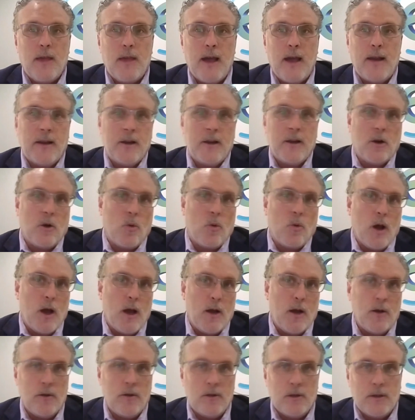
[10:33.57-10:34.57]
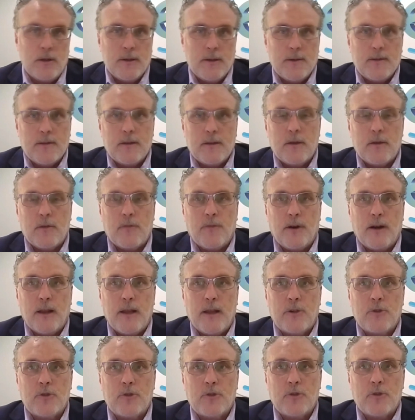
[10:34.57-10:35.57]
that, while the
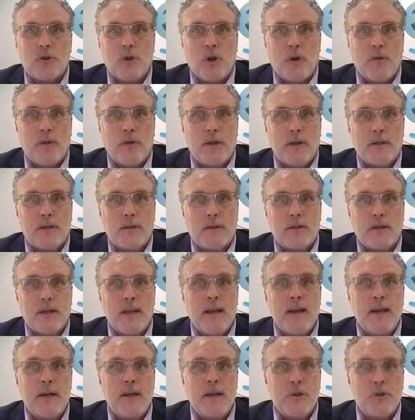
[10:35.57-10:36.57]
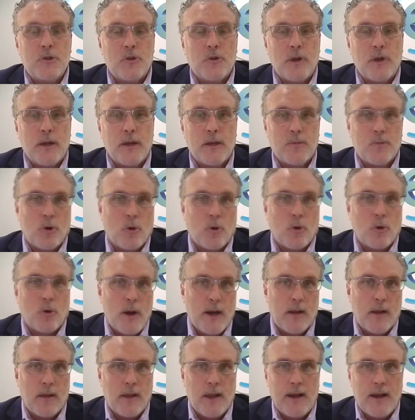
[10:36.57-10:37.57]
financial service industry is more
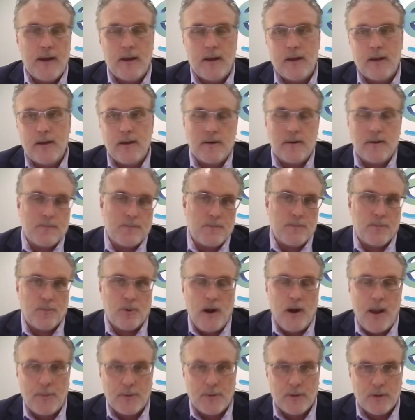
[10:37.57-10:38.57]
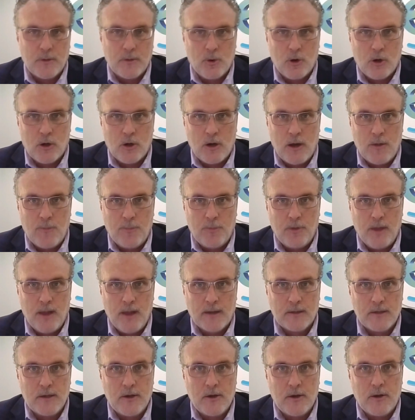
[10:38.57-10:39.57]
regulated and perhaps a little more
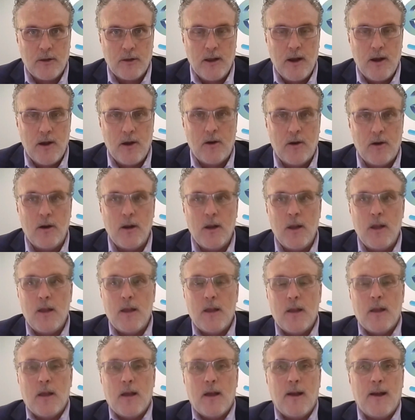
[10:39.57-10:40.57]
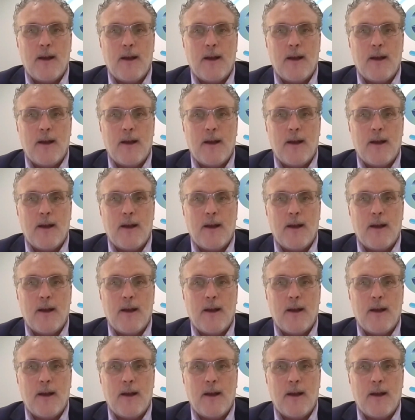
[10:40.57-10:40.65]
complex here and there,